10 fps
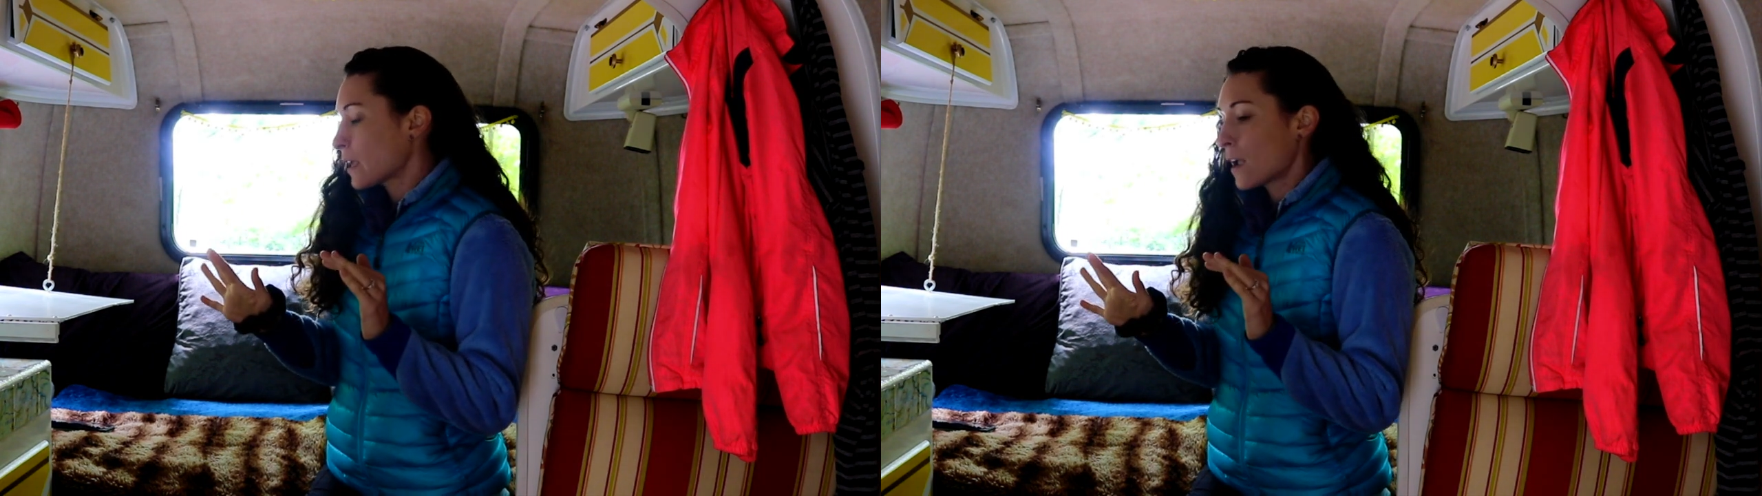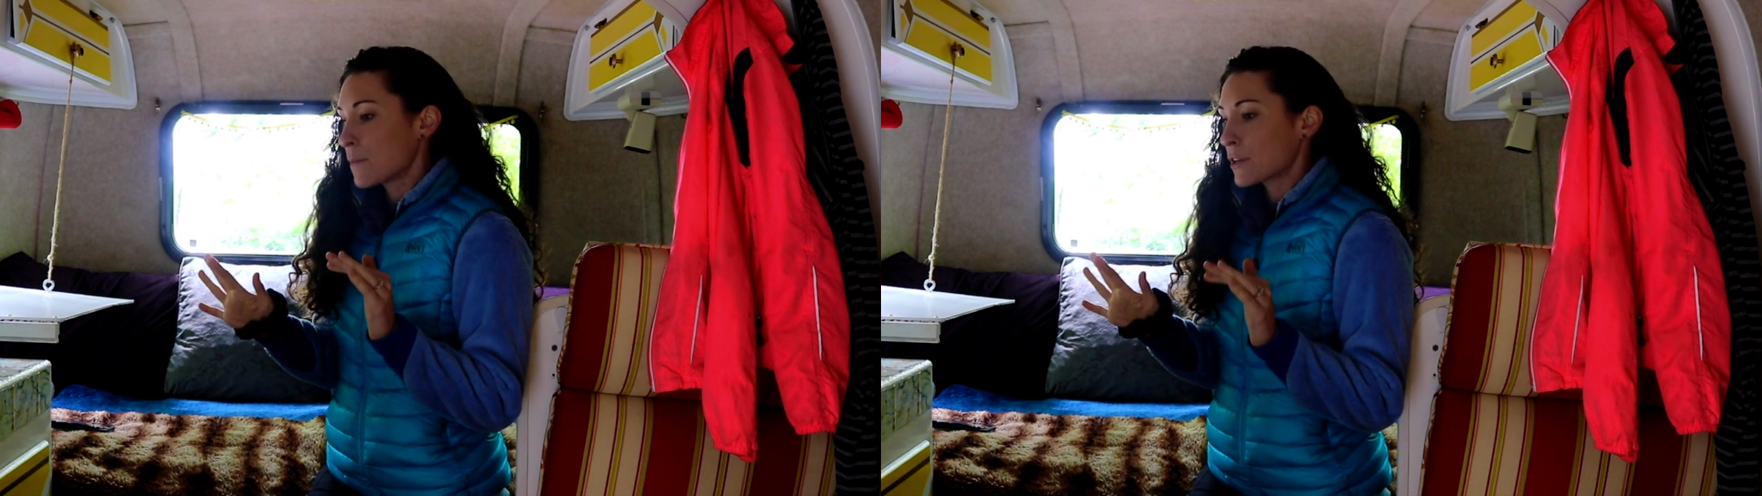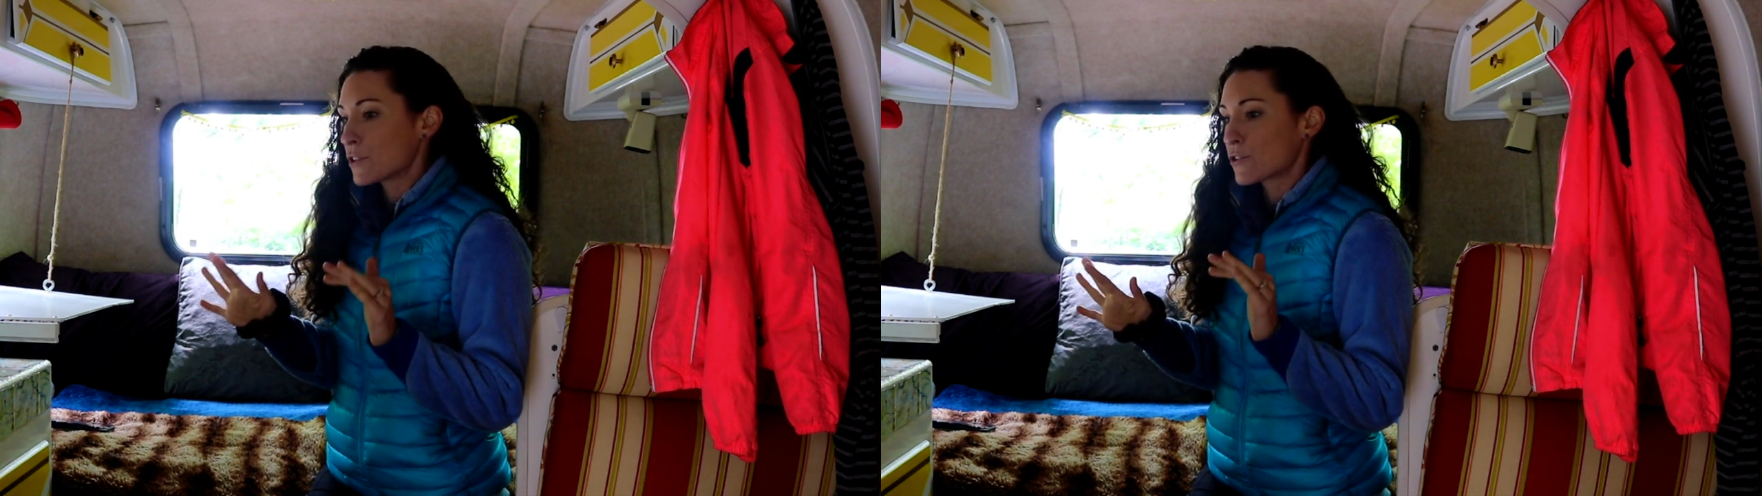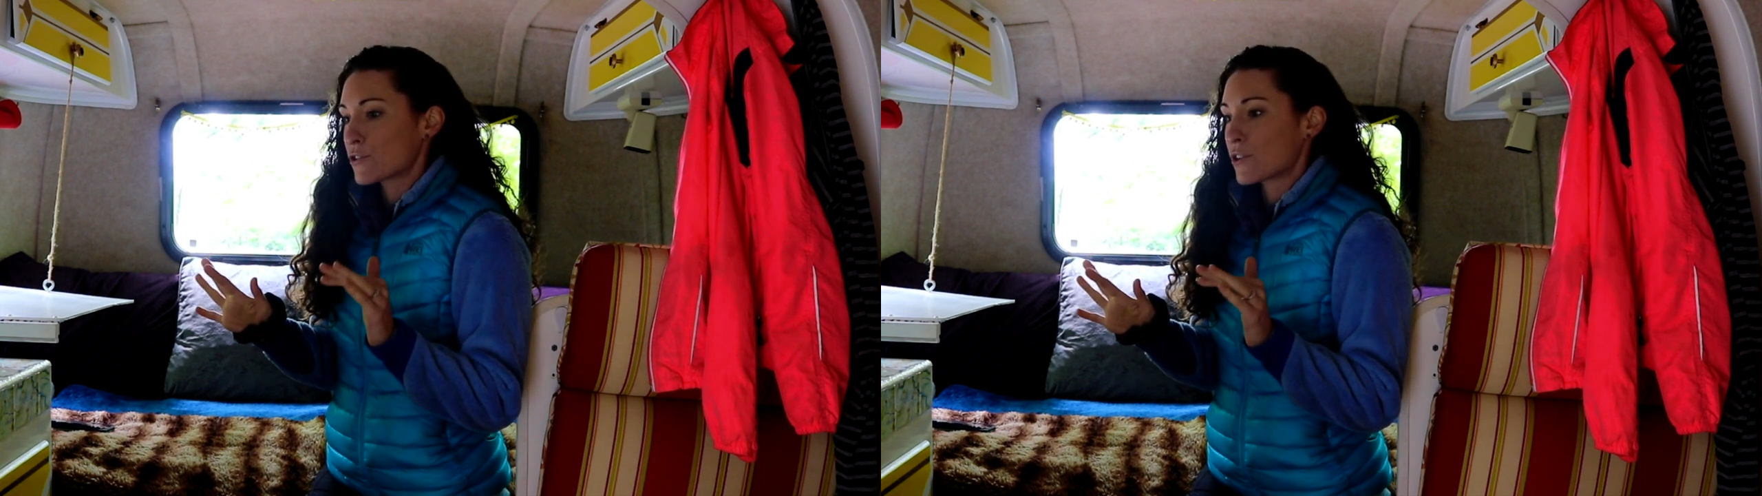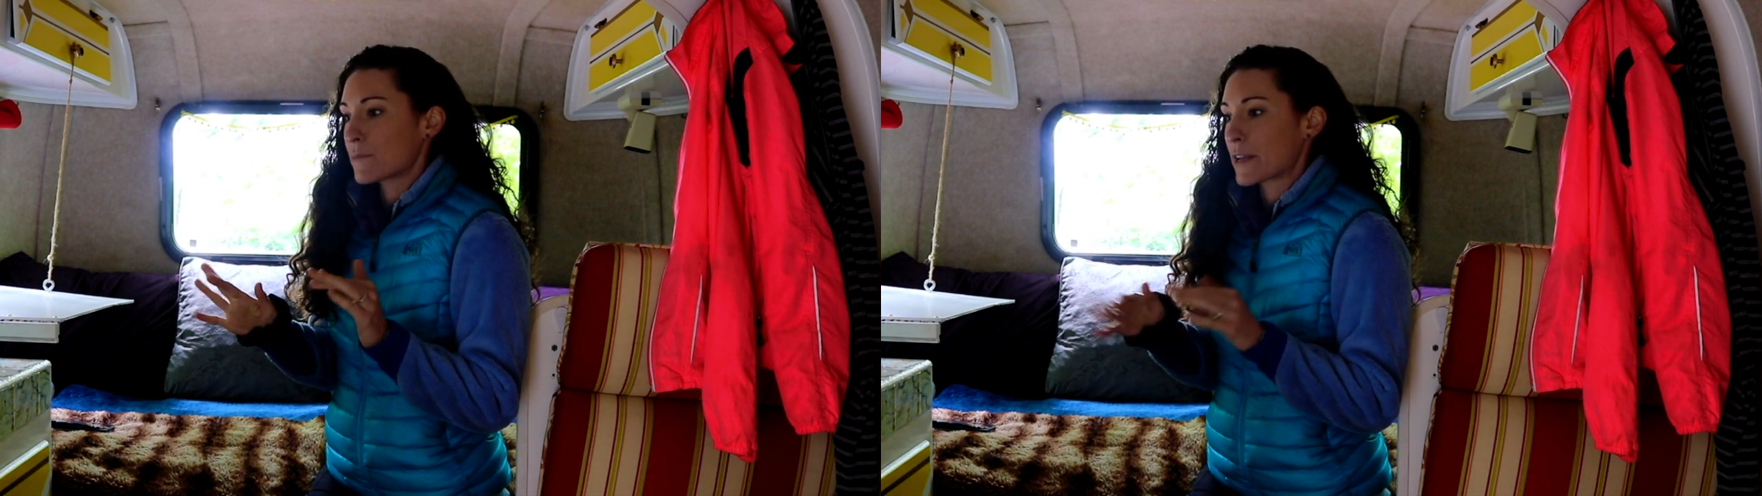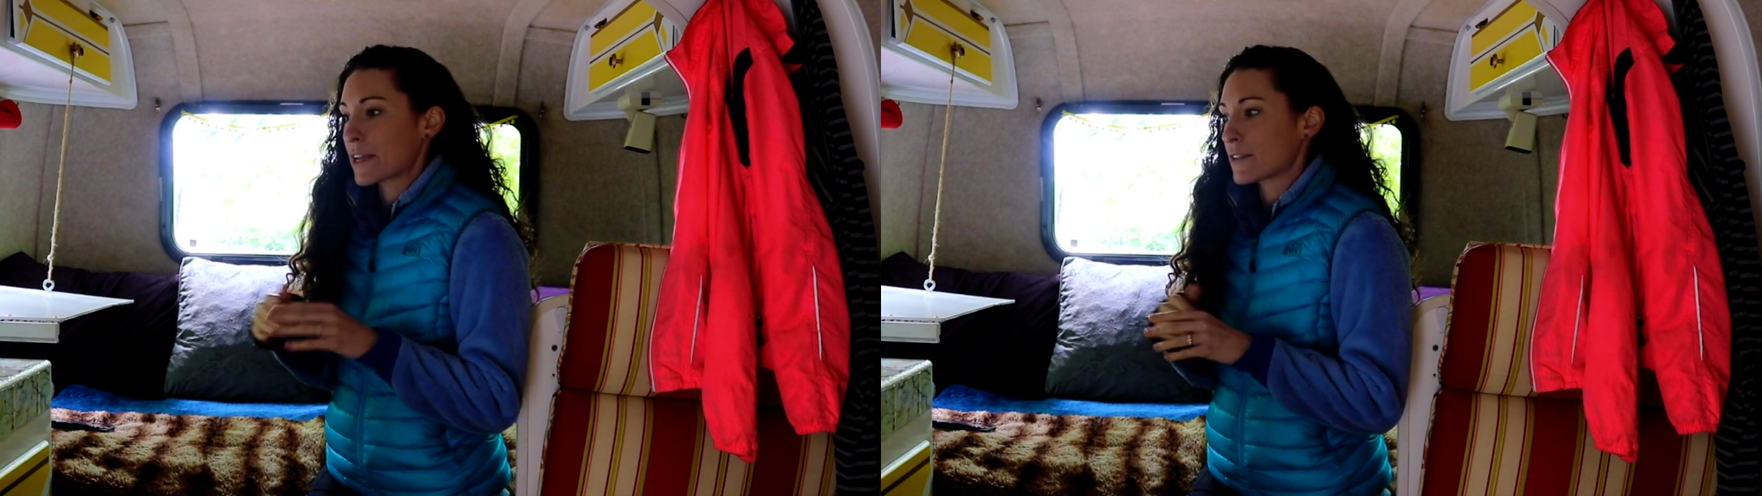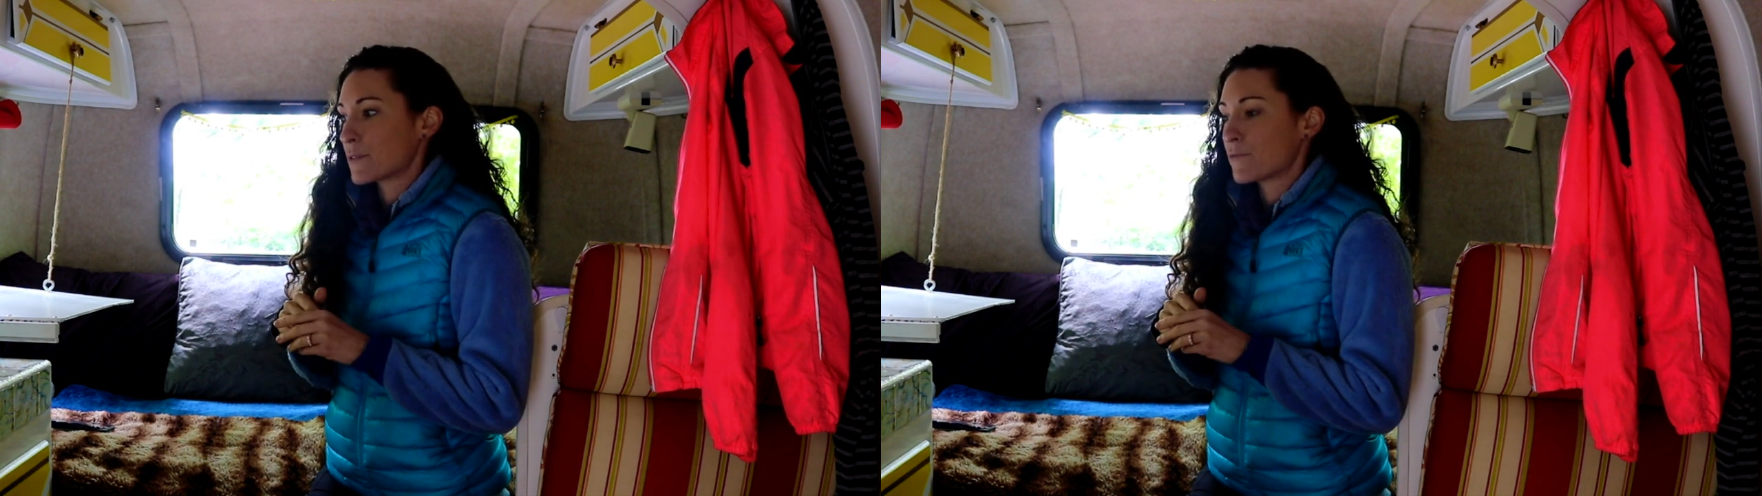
I'm gonna start making some